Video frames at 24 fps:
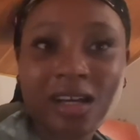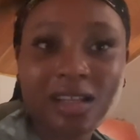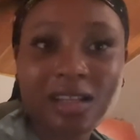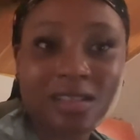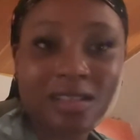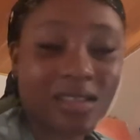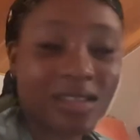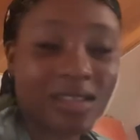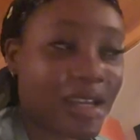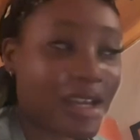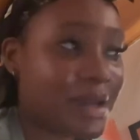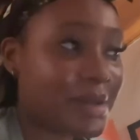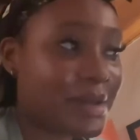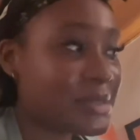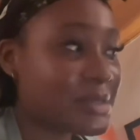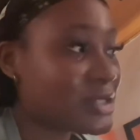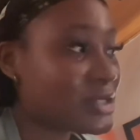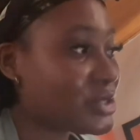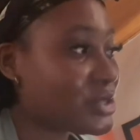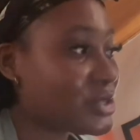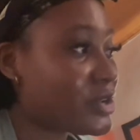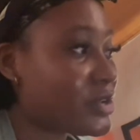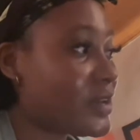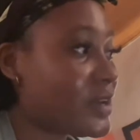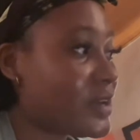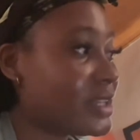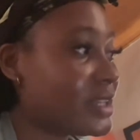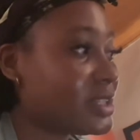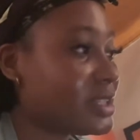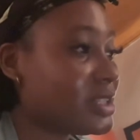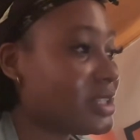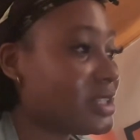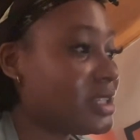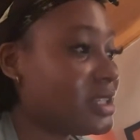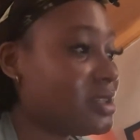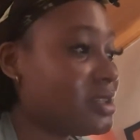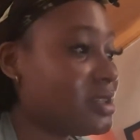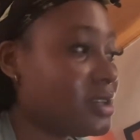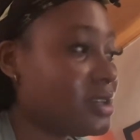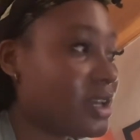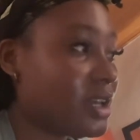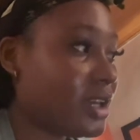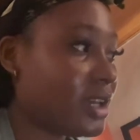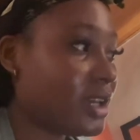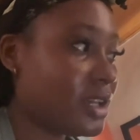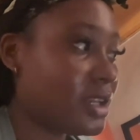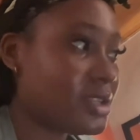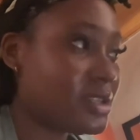The time is currently
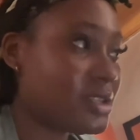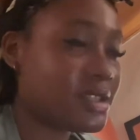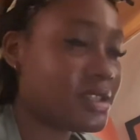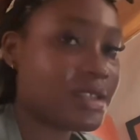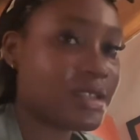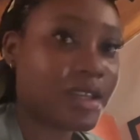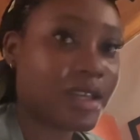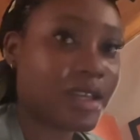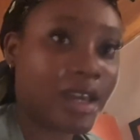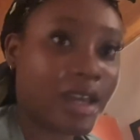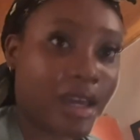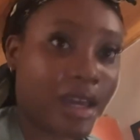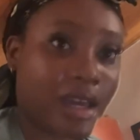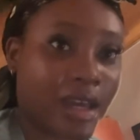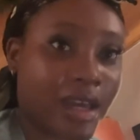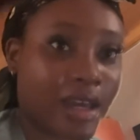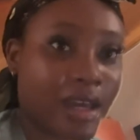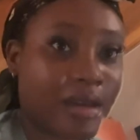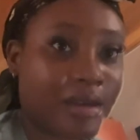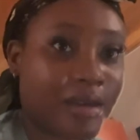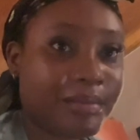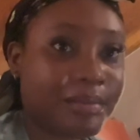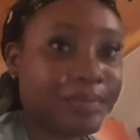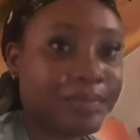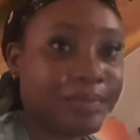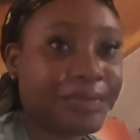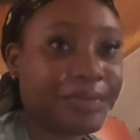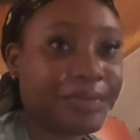eight A M